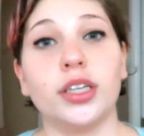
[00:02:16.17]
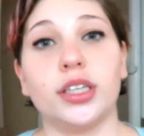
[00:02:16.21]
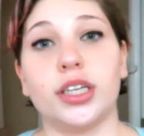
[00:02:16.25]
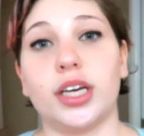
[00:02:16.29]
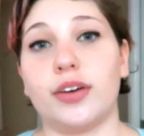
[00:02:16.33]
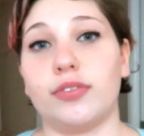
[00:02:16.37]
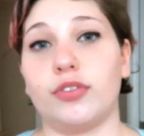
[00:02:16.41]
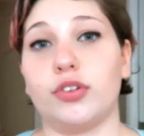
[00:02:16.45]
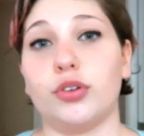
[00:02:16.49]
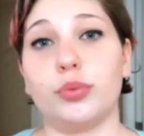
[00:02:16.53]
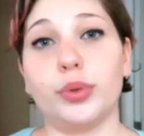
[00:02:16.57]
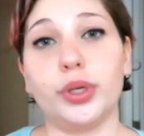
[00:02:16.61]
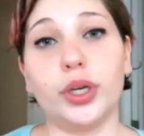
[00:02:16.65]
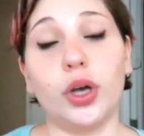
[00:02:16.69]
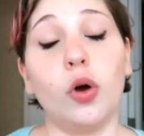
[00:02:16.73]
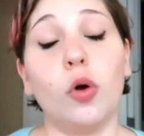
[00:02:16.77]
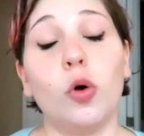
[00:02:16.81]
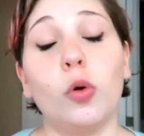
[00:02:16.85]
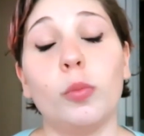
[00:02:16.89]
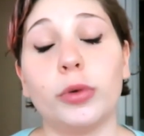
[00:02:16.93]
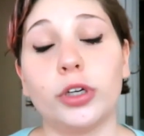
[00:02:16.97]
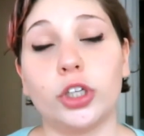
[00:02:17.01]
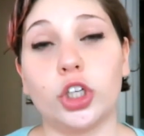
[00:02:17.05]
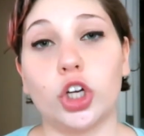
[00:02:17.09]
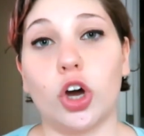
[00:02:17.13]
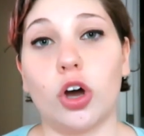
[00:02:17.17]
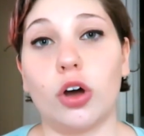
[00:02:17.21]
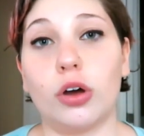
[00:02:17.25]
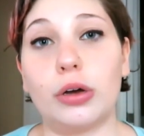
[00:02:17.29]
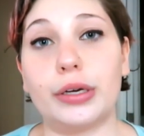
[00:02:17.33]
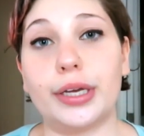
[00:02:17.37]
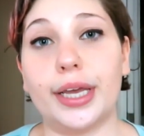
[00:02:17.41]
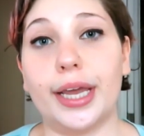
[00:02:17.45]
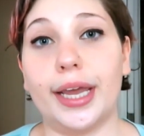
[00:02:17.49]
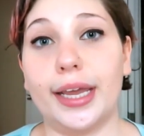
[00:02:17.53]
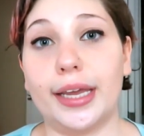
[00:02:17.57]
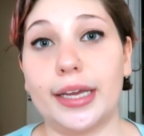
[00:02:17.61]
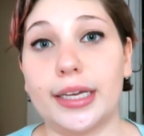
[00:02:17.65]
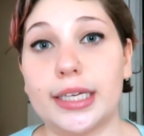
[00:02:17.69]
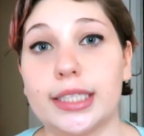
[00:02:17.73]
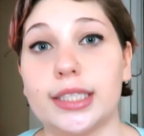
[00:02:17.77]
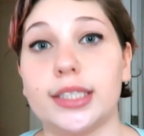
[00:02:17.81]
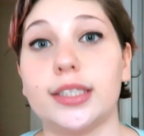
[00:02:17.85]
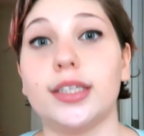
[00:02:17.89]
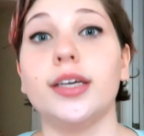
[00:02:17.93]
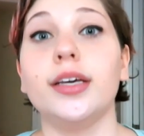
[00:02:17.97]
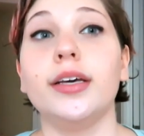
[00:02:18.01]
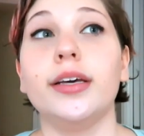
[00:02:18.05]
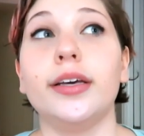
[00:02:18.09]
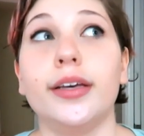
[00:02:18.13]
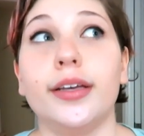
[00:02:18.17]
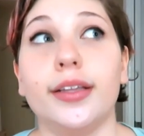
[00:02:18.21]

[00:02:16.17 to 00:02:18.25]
to have to rehome a dog and